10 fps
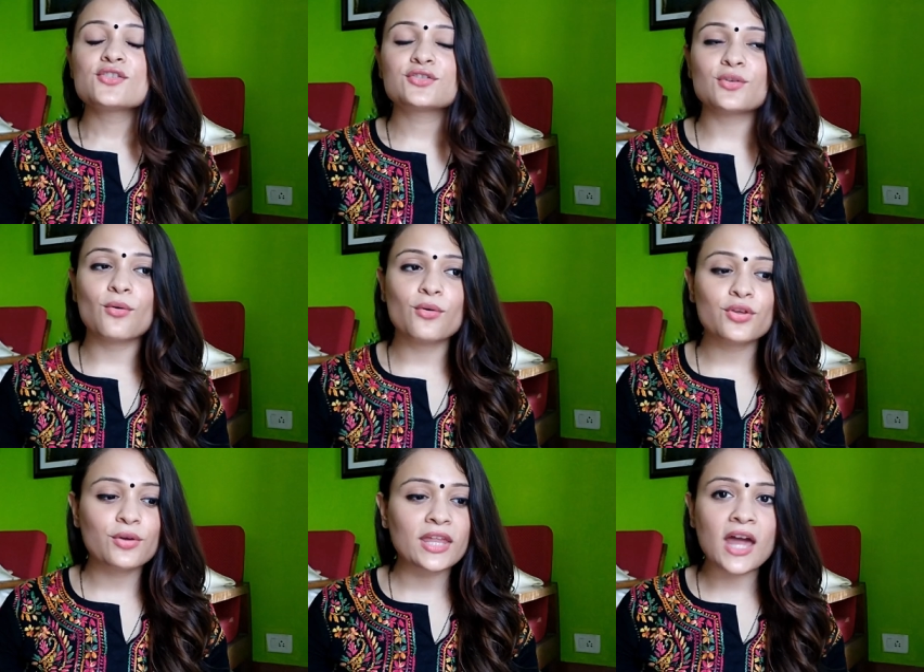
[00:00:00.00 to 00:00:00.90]
so
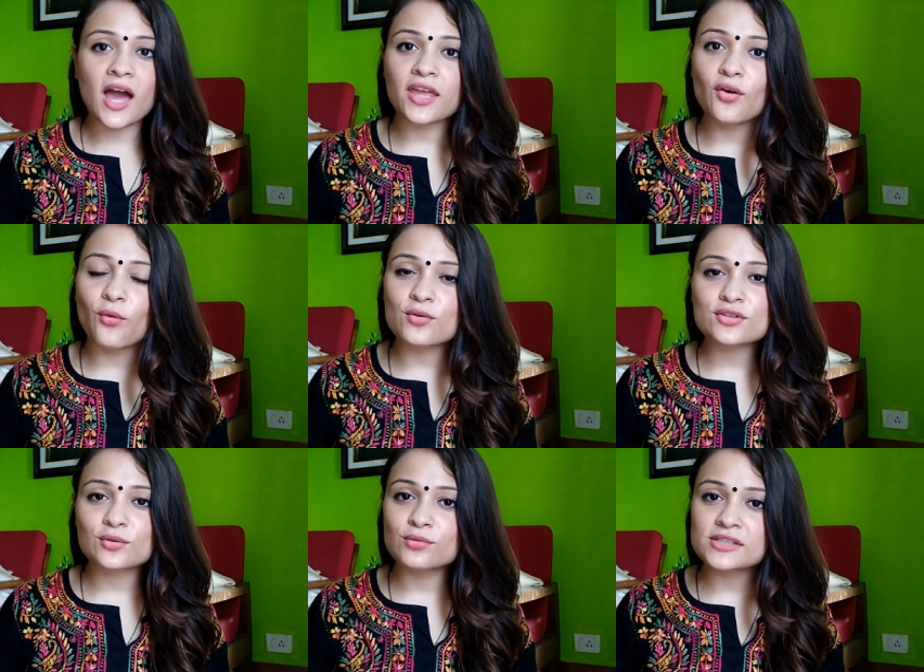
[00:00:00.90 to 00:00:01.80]
you can hire your own
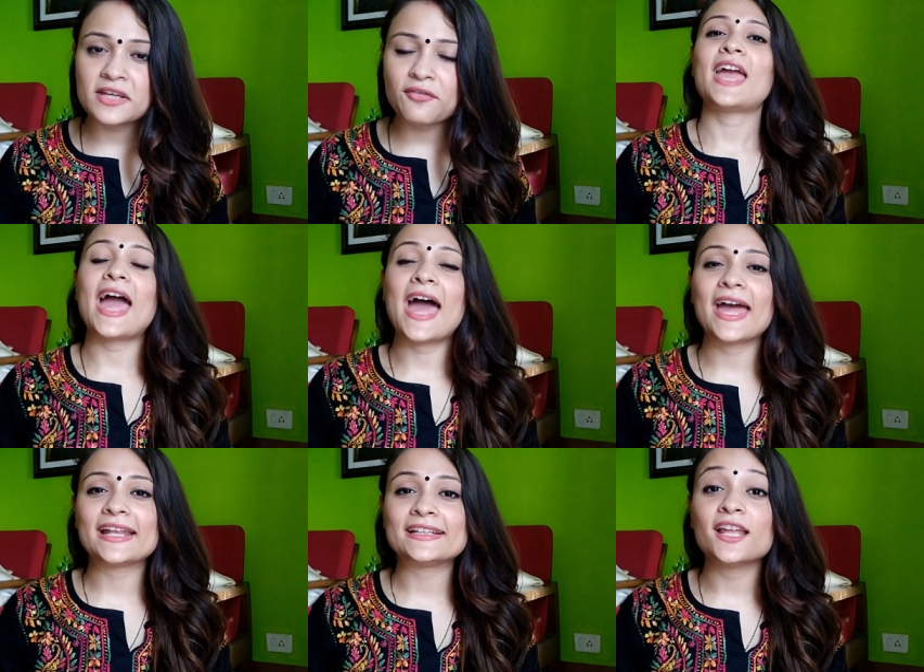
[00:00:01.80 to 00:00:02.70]
scooty.
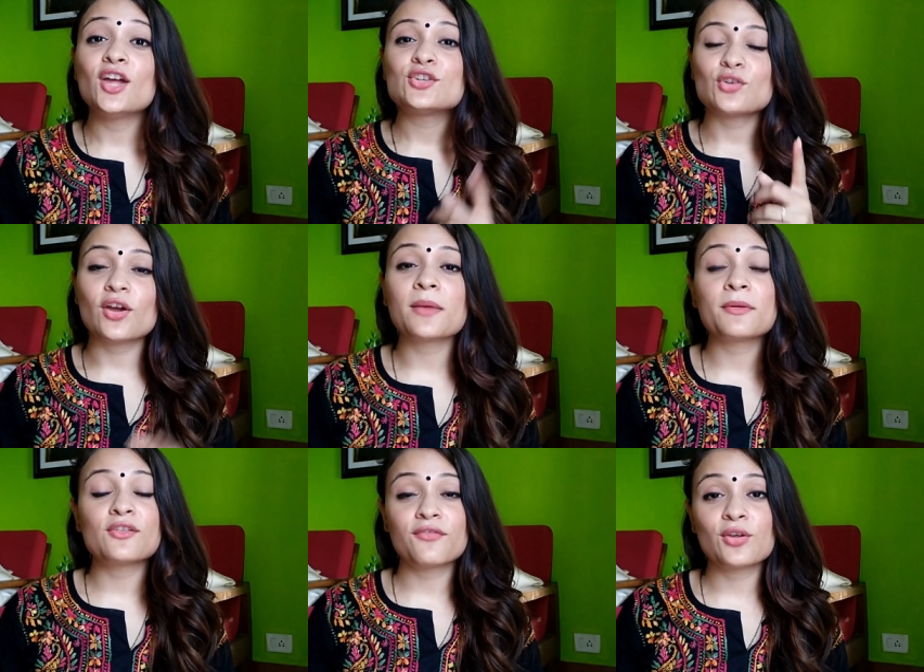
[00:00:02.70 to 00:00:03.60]
And talking
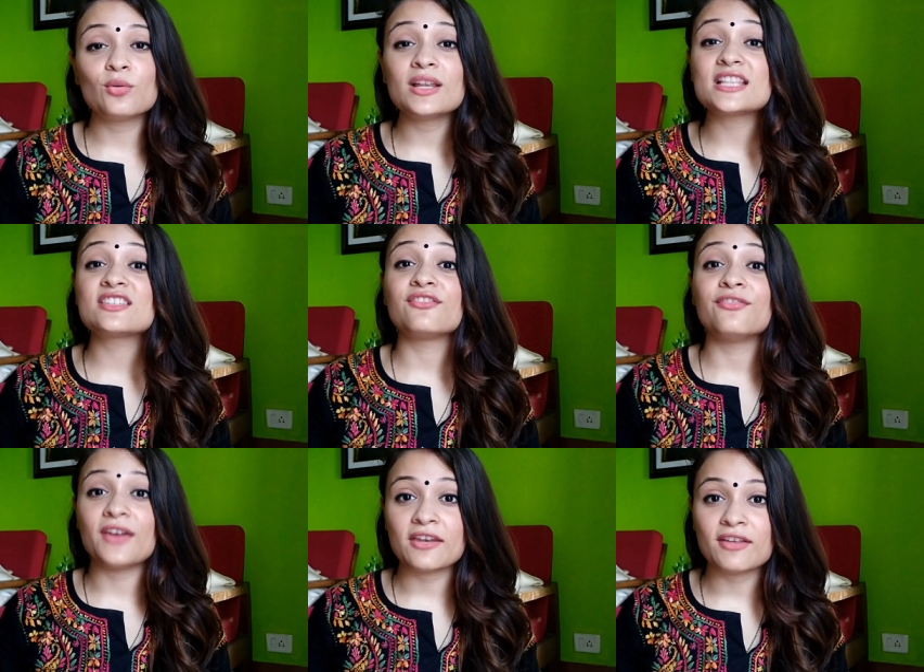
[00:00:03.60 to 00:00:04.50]
about the fuel, it's
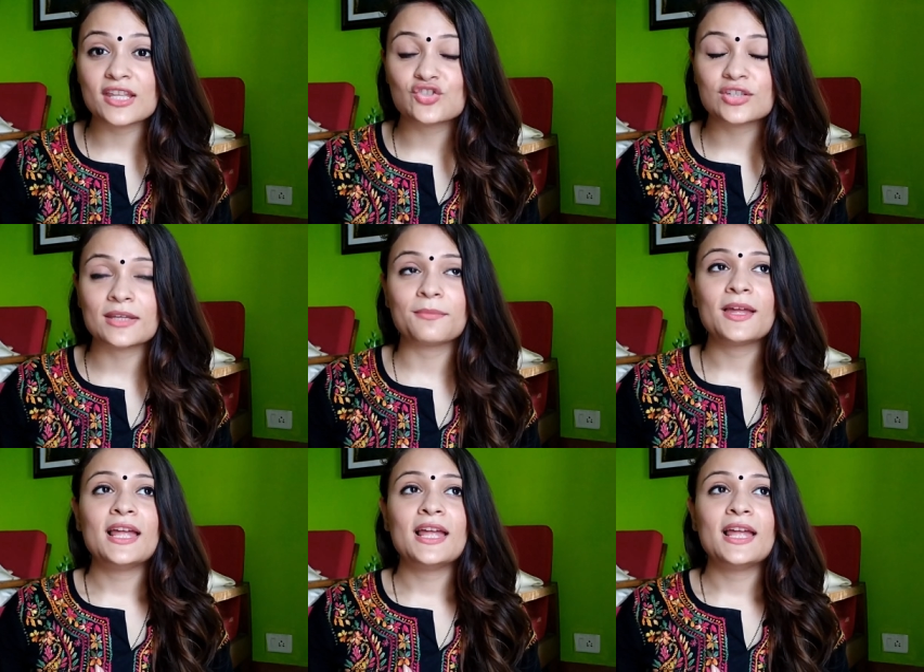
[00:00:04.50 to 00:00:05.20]
very cheap.